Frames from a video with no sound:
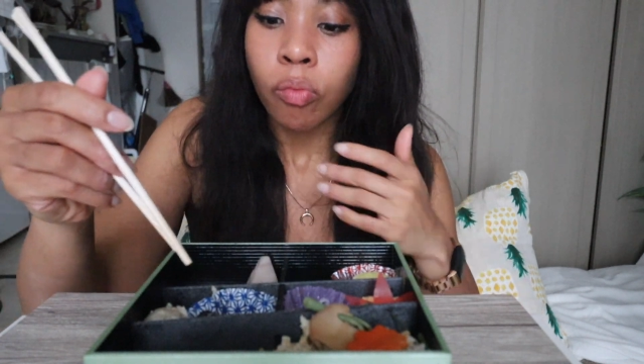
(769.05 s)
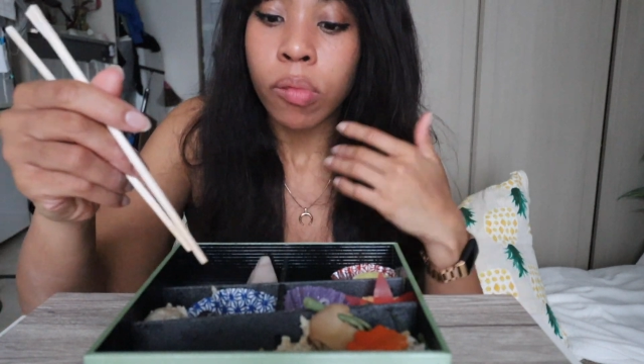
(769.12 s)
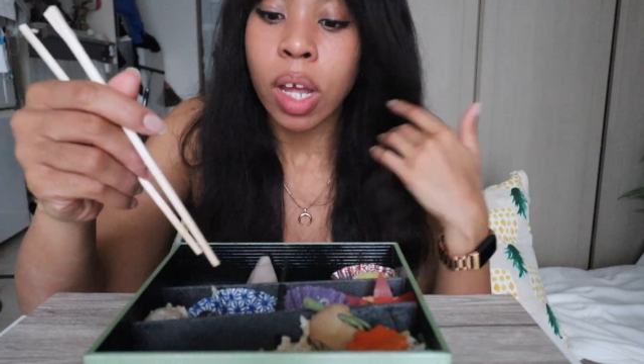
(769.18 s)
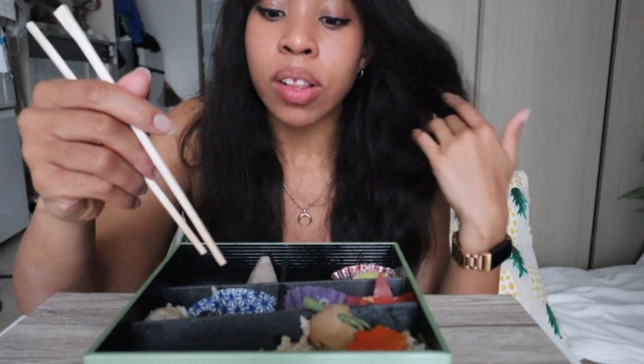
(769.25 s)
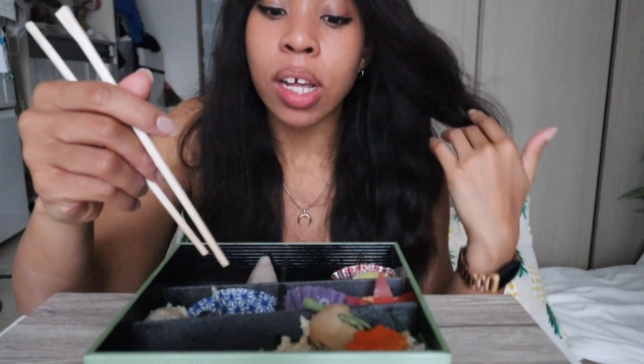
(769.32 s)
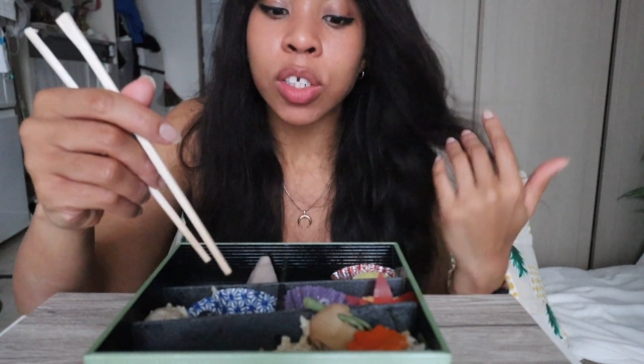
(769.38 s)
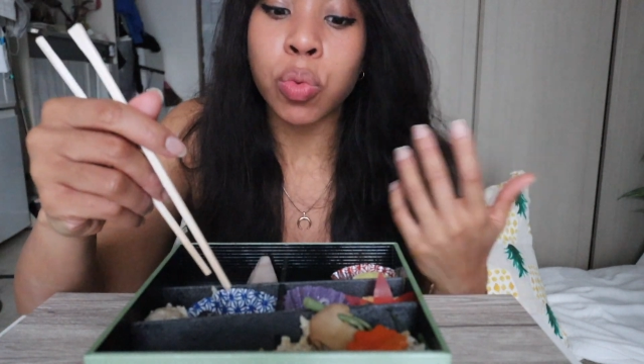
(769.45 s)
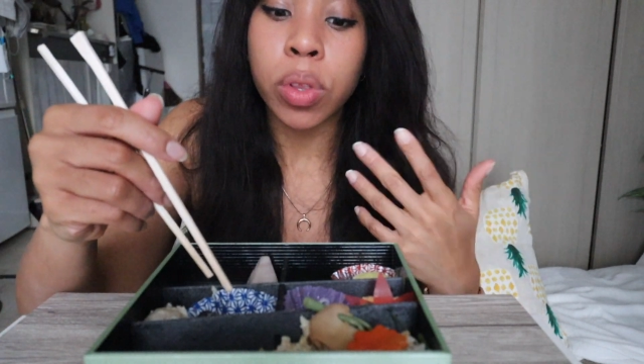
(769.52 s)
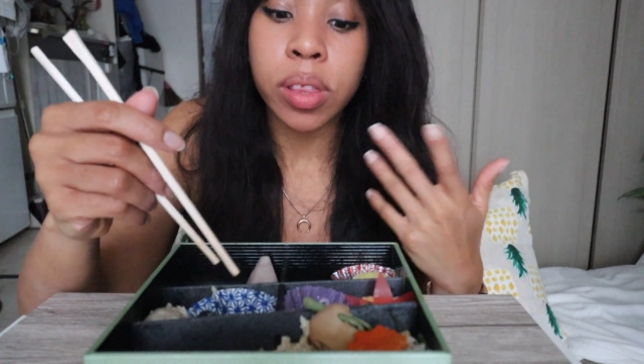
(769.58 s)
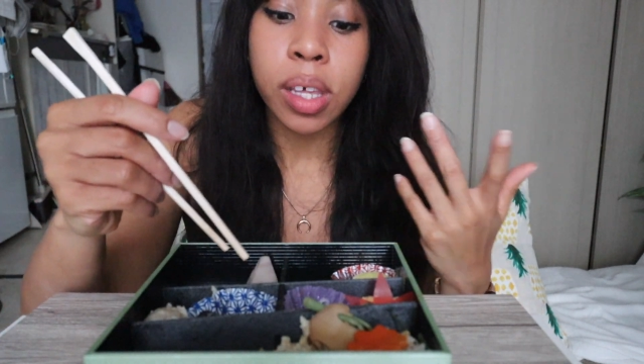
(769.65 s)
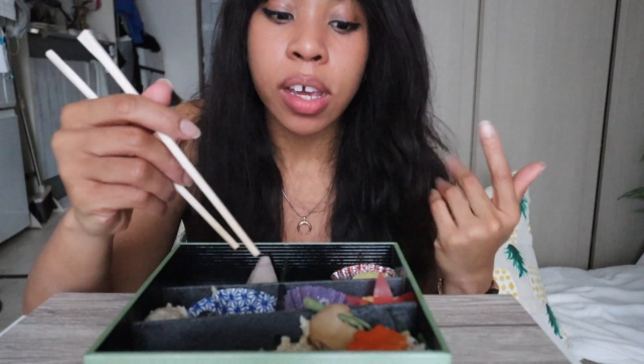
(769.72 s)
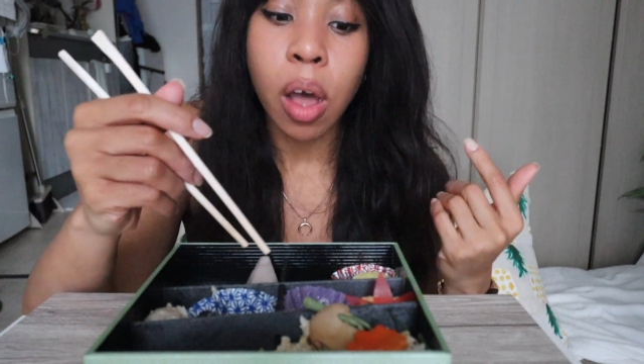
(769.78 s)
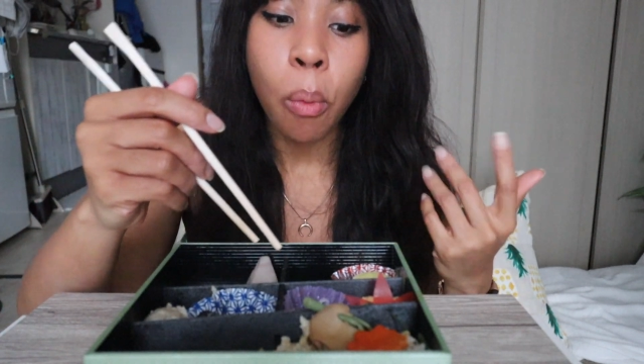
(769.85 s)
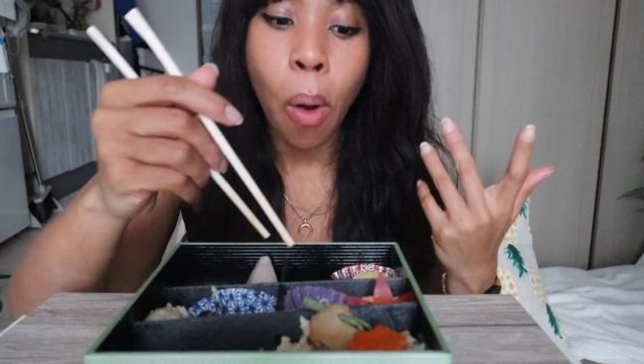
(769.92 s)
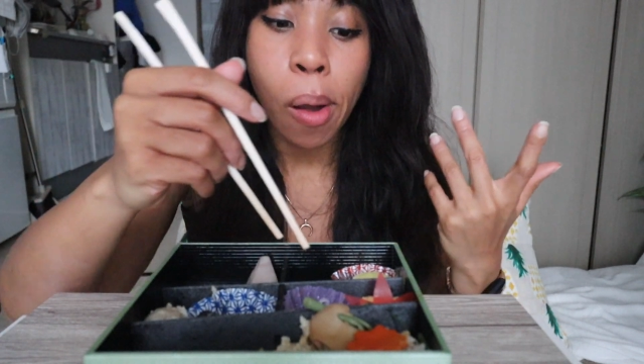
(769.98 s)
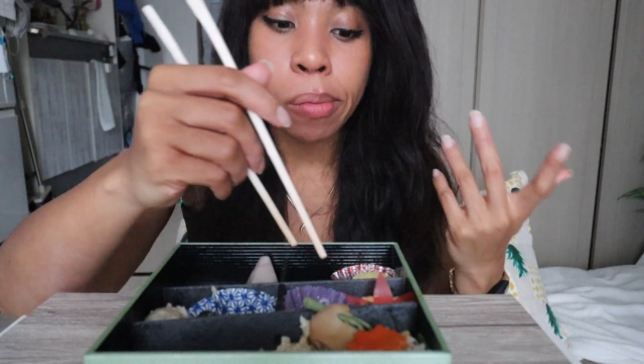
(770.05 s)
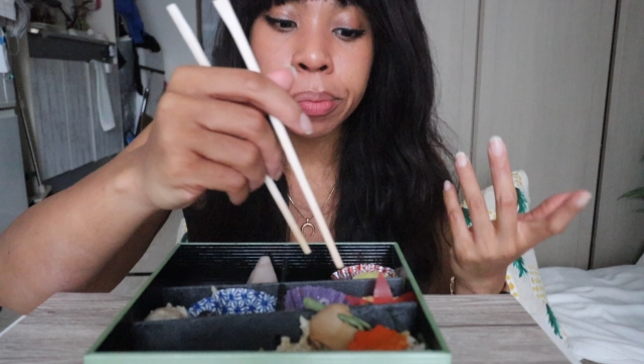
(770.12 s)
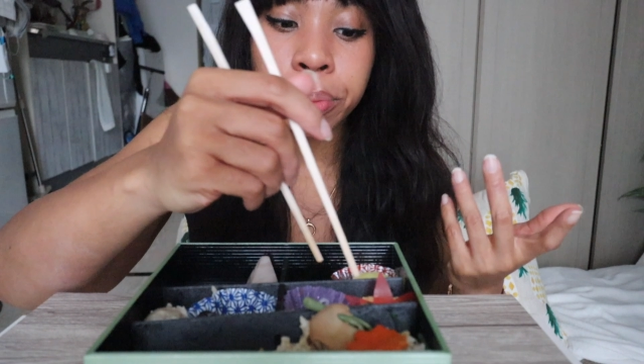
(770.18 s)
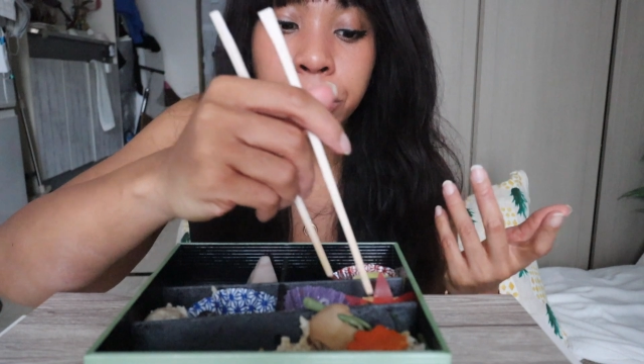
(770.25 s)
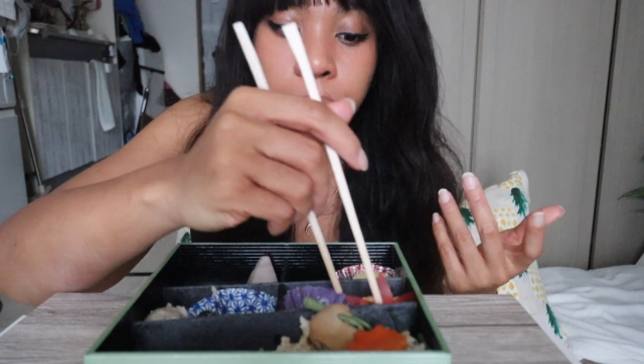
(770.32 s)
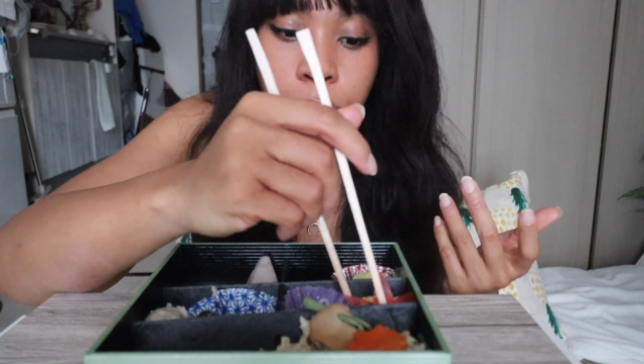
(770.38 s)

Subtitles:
And that's one thing I won't...